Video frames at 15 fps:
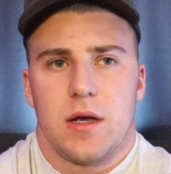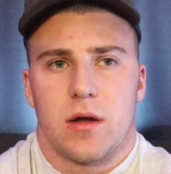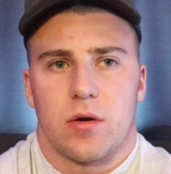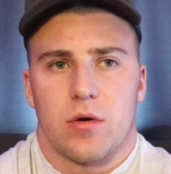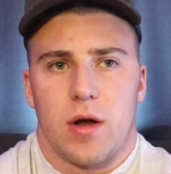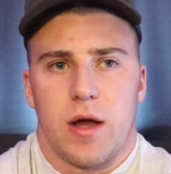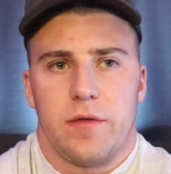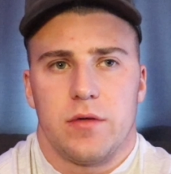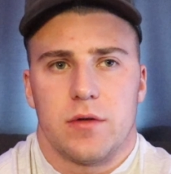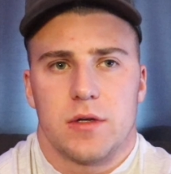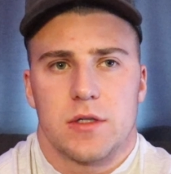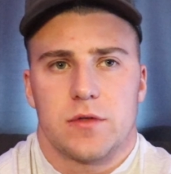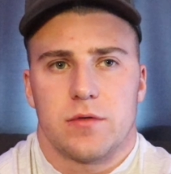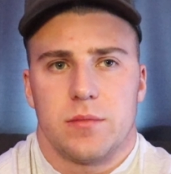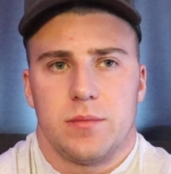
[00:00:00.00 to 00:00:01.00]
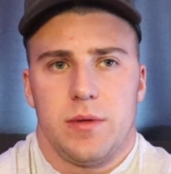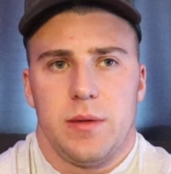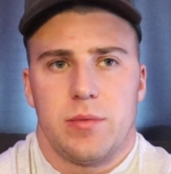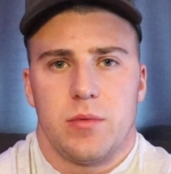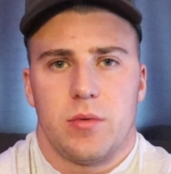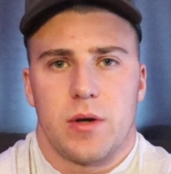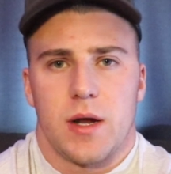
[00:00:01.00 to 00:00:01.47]
ungratefulness from
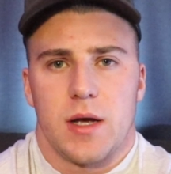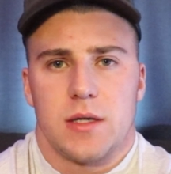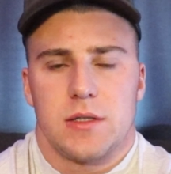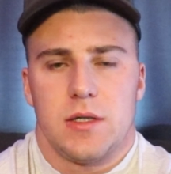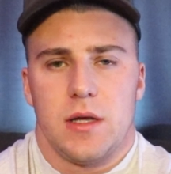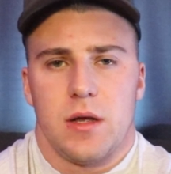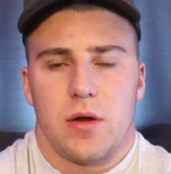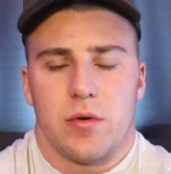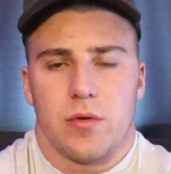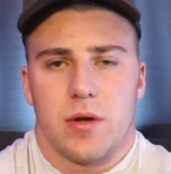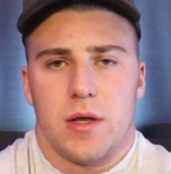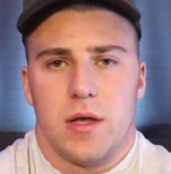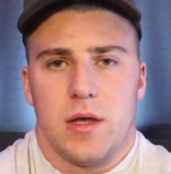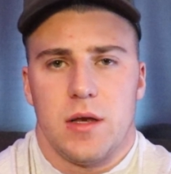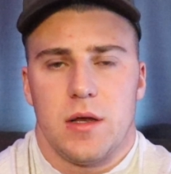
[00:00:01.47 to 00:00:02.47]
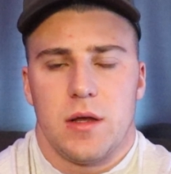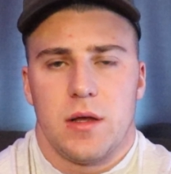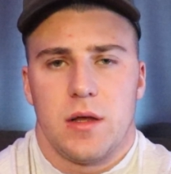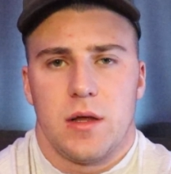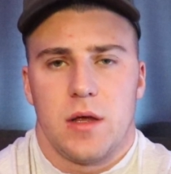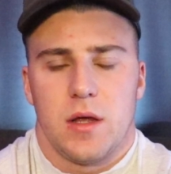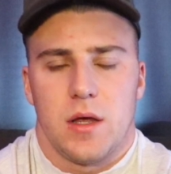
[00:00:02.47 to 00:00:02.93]
people, when I see greed,
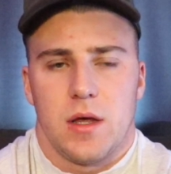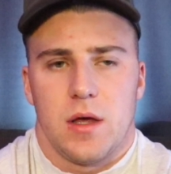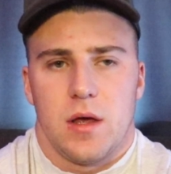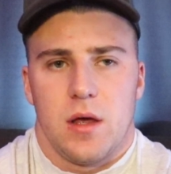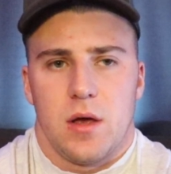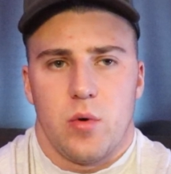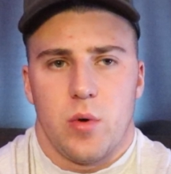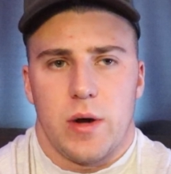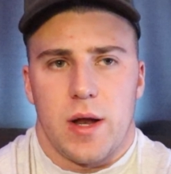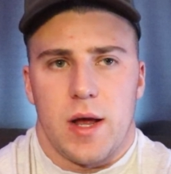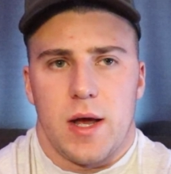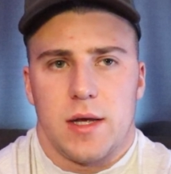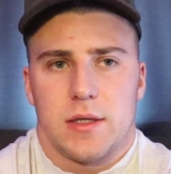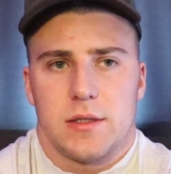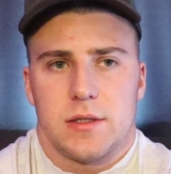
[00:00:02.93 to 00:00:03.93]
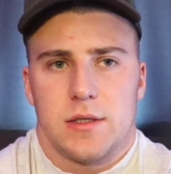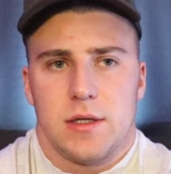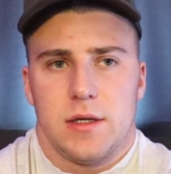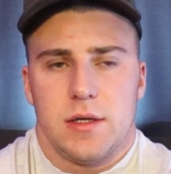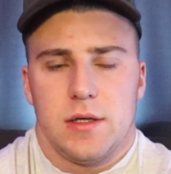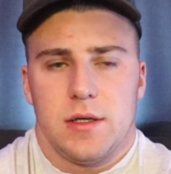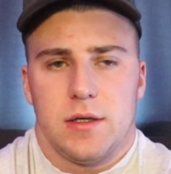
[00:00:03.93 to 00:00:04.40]
when I
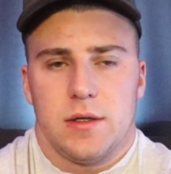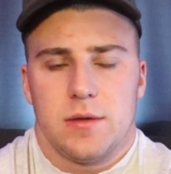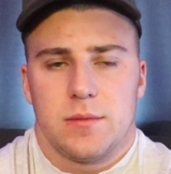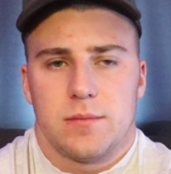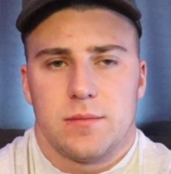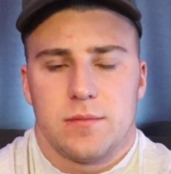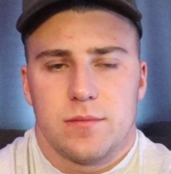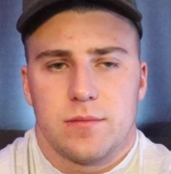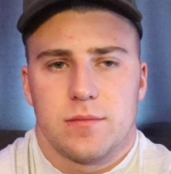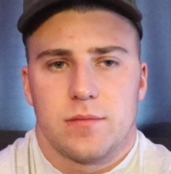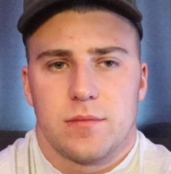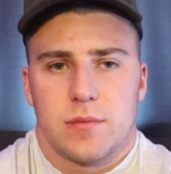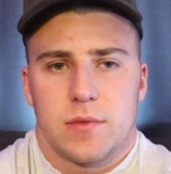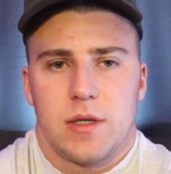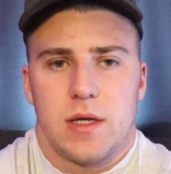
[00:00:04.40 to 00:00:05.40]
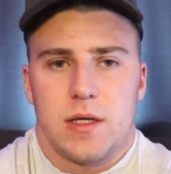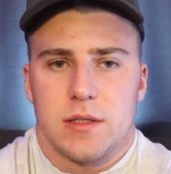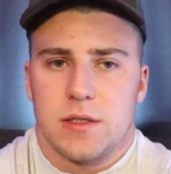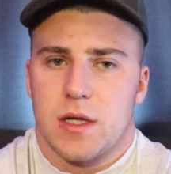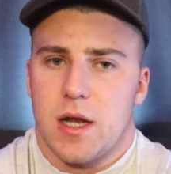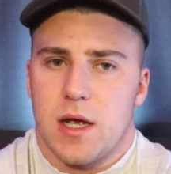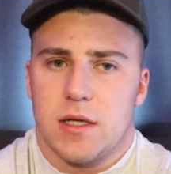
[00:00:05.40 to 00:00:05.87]
see
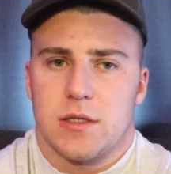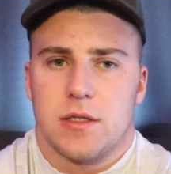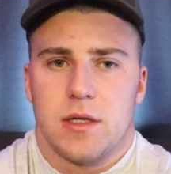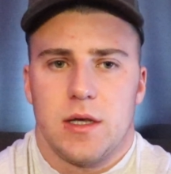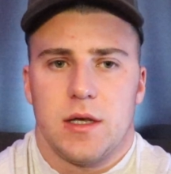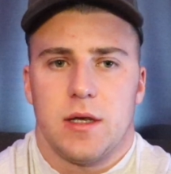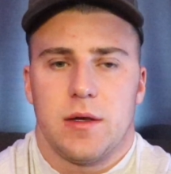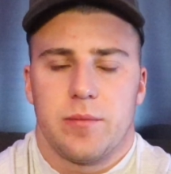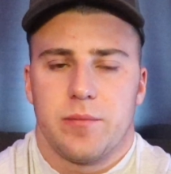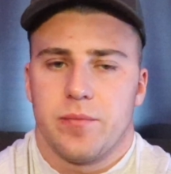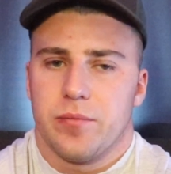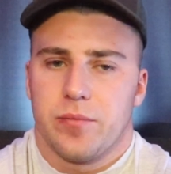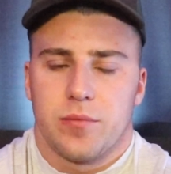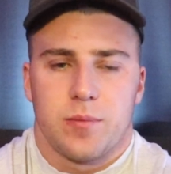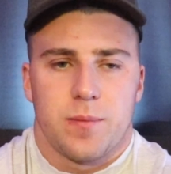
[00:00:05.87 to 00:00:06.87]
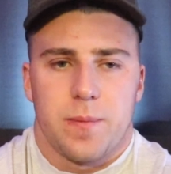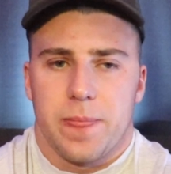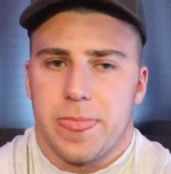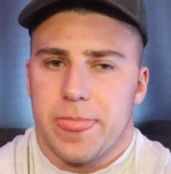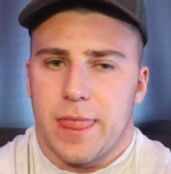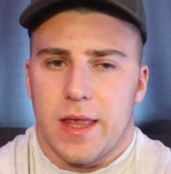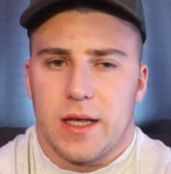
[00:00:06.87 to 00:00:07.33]
things that I see,
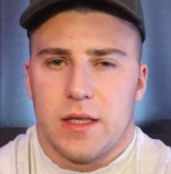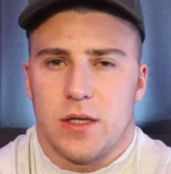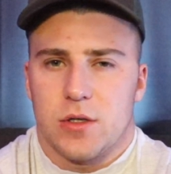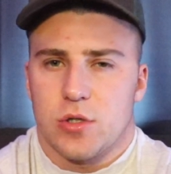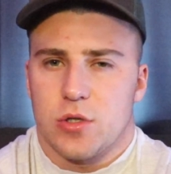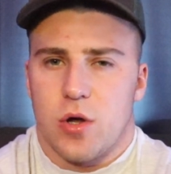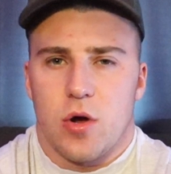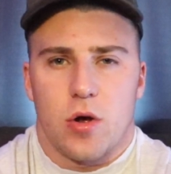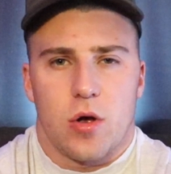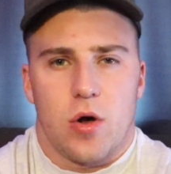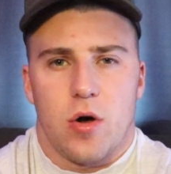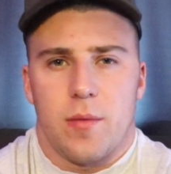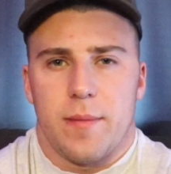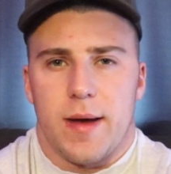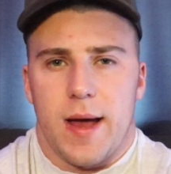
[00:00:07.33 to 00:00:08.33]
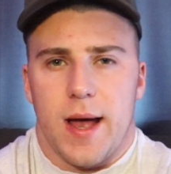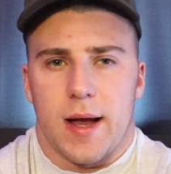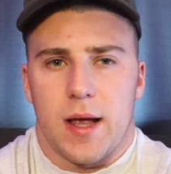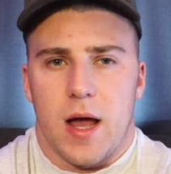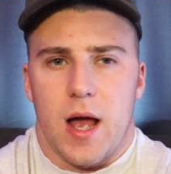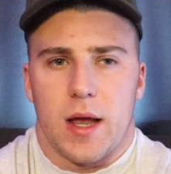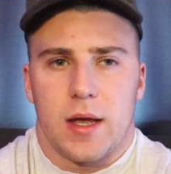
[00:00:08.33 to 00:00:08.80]
there's no going
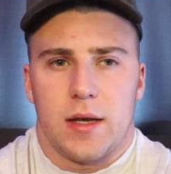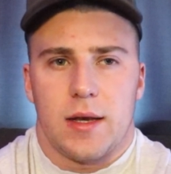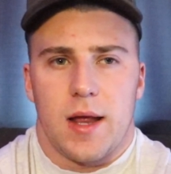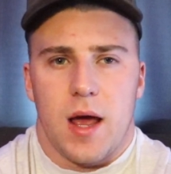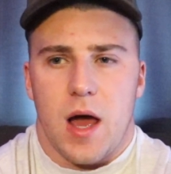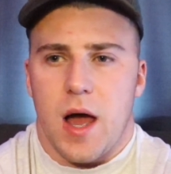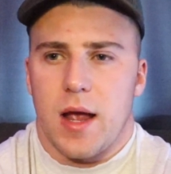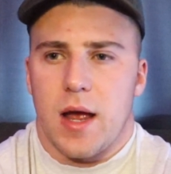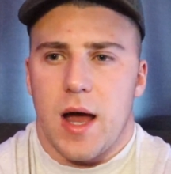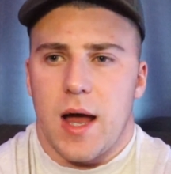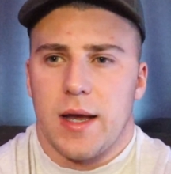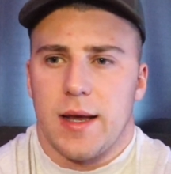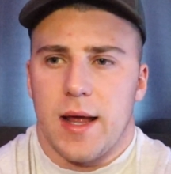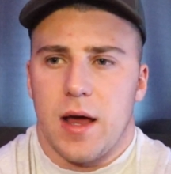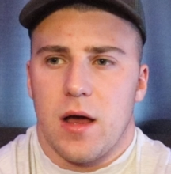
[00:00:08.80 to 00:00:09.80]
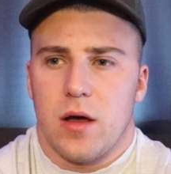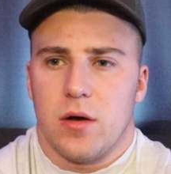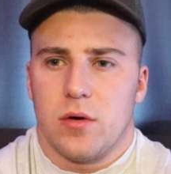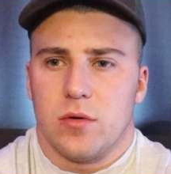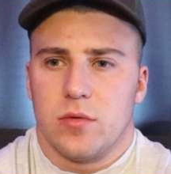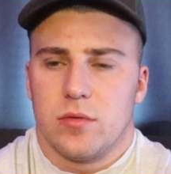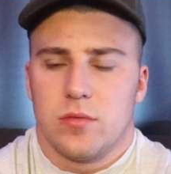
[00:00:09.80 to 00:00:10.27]
back. I
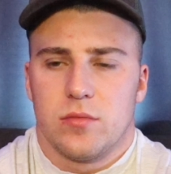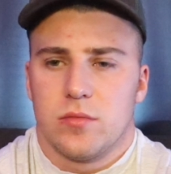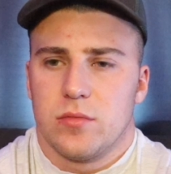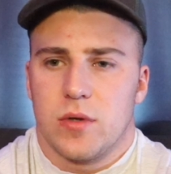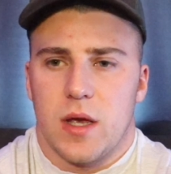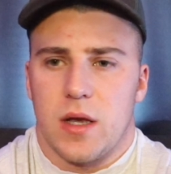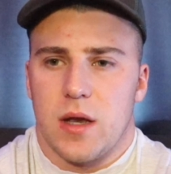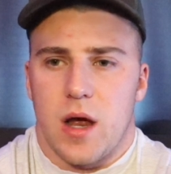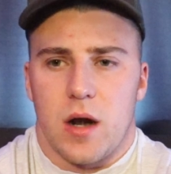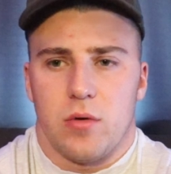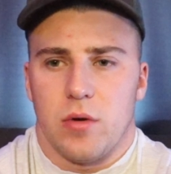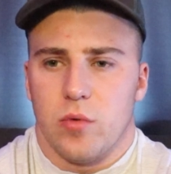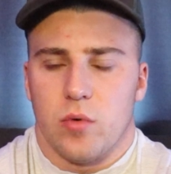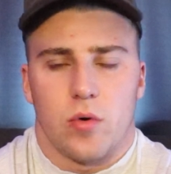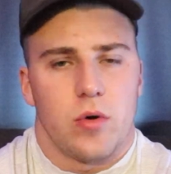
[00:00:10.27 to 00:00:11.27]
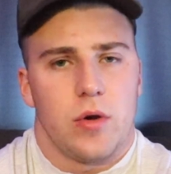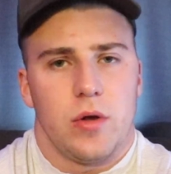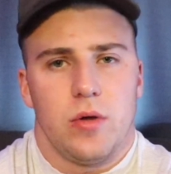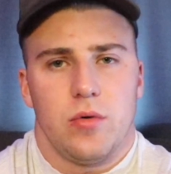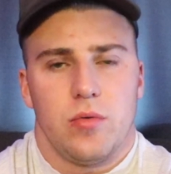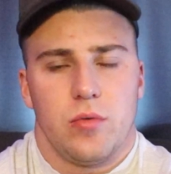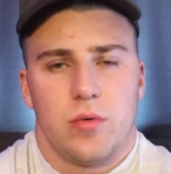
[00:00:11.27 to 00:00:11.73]
now cannot reward
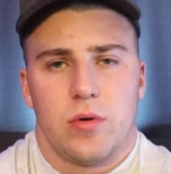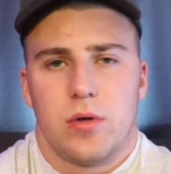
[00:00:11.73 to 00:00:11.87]
you.